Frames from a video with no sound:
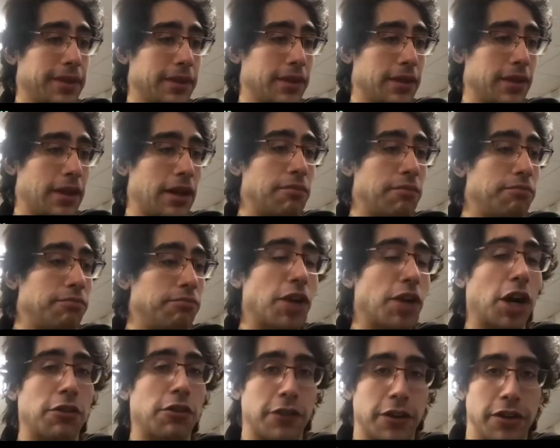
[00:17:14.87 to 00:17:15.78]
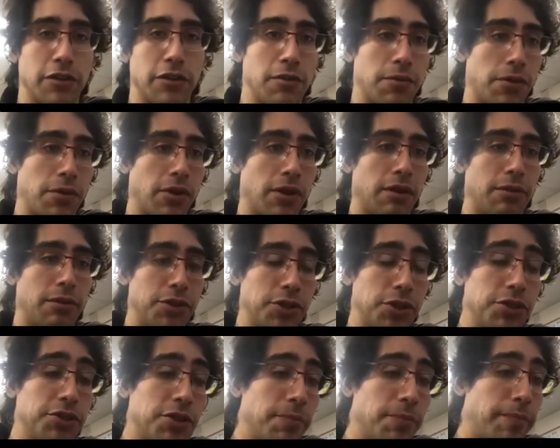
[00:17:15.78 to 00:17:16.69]
I'm not running the program, I'm just
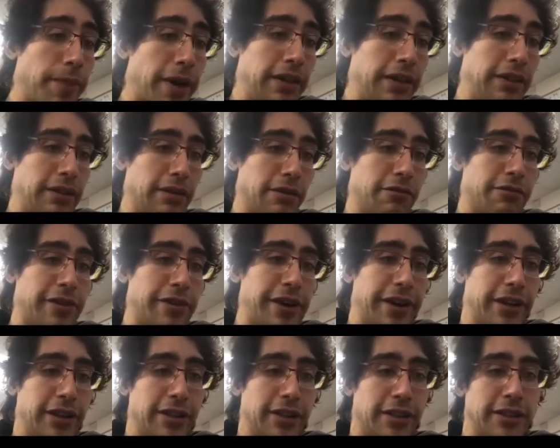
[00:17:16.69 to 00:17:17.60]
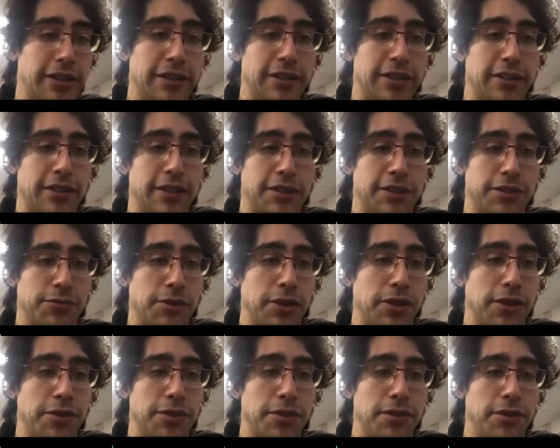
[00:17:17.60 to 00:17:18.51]
compiling the file, and it says, well,
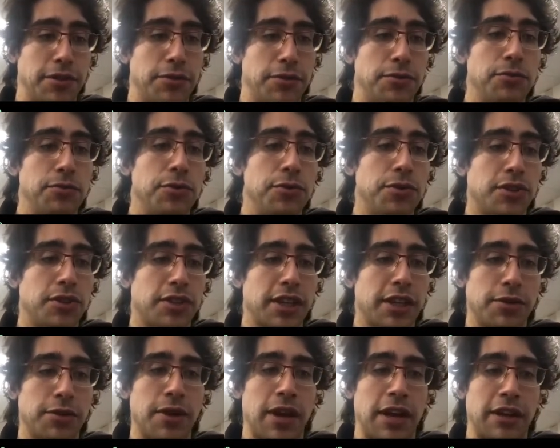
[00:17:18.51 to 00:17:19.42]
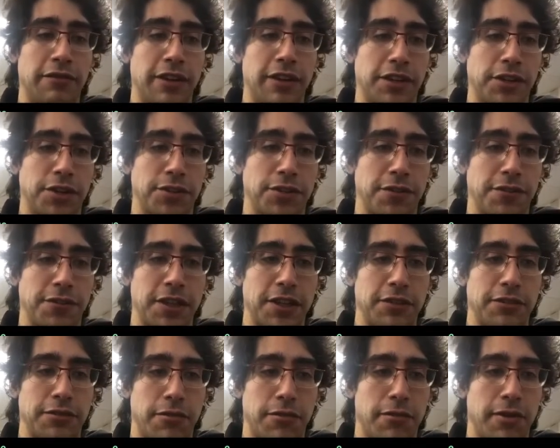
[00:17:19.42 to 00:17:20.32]
you said you had vectors of size
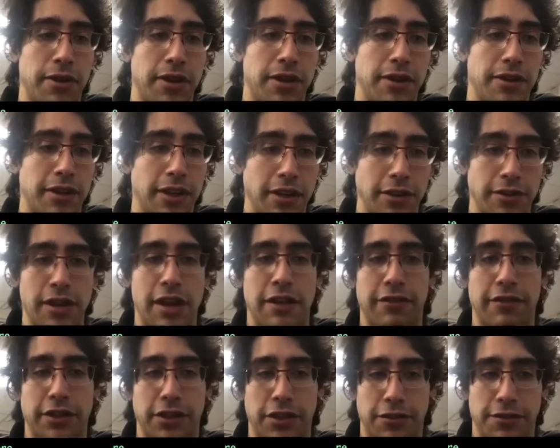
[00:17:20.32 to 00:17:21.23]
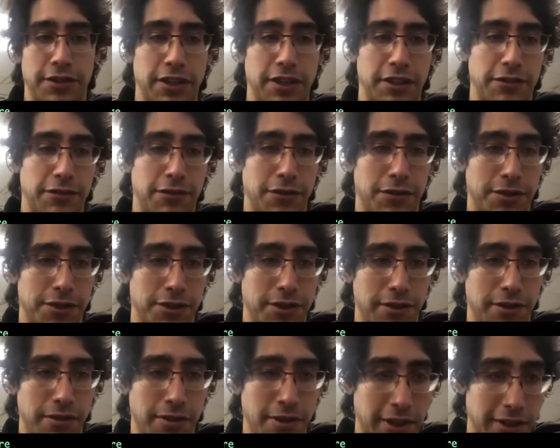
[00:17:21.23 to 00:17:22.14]
3, and here you have vector size 4, so
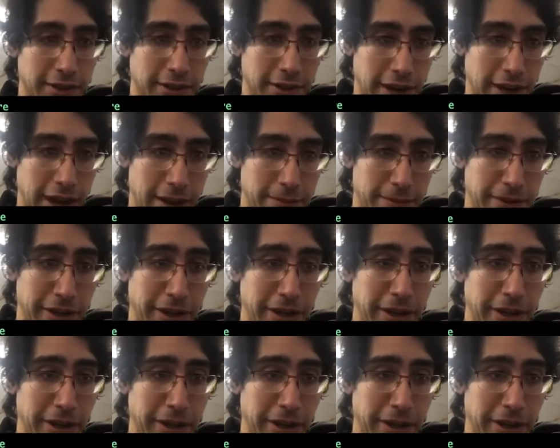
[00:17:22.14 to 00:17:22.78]
that's not happening.